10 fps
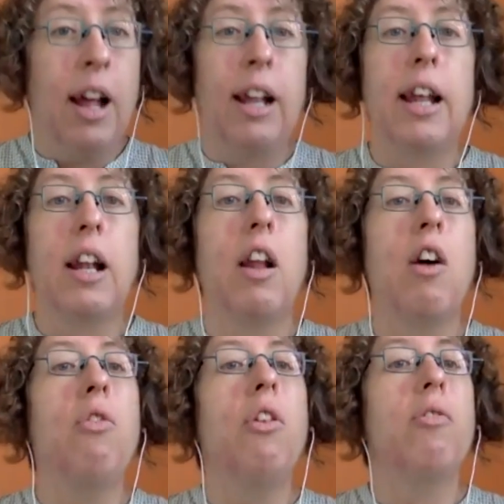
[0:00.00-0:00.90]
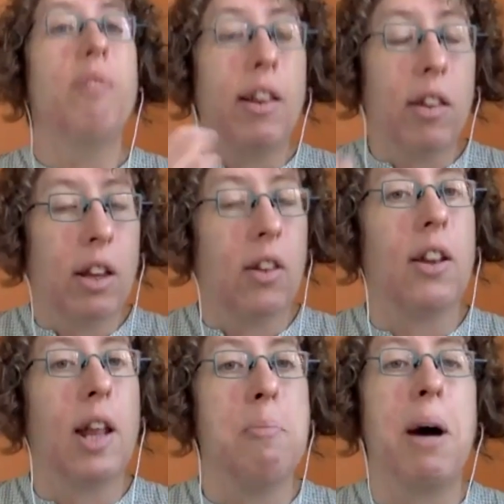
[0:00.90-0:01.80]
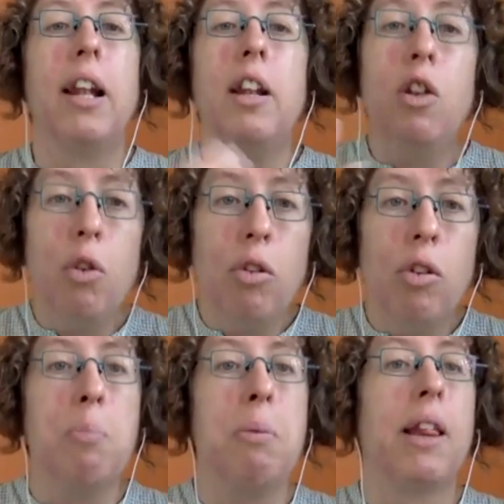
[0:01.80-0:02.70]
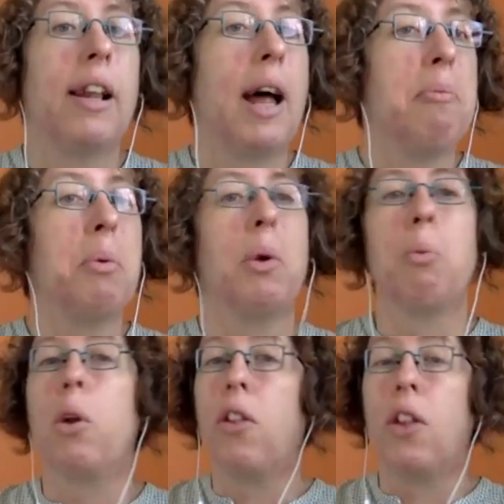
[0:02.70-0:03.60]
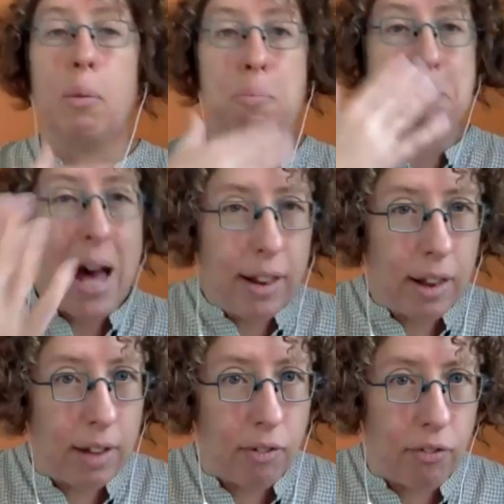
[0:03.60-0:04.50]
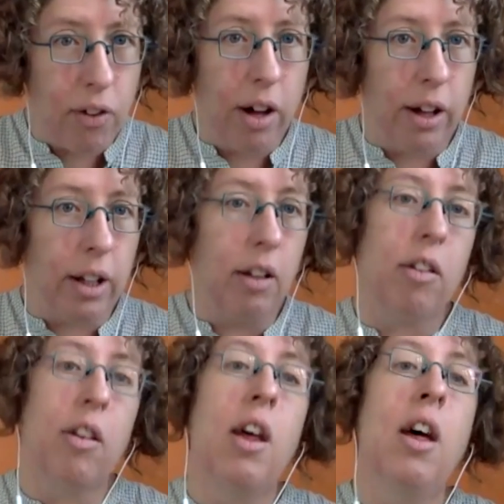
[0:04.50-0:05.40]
let alone the risk that they might lose and be slapped with one of these massive fines.